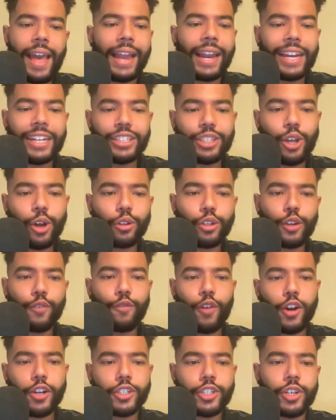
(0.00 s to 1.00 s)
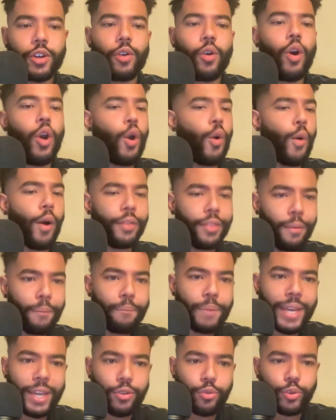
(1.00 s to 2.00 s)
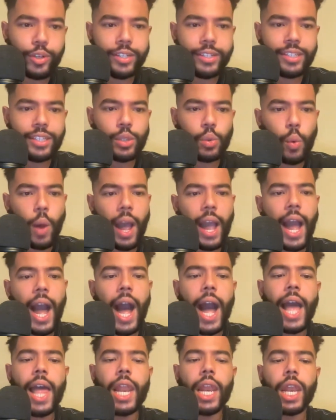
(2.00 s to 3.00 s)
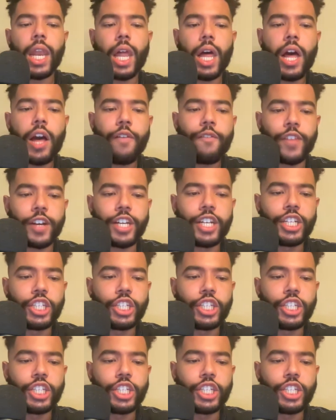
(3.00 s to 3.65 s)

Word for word: Like Dalton Varsho, one of the big reasons why I love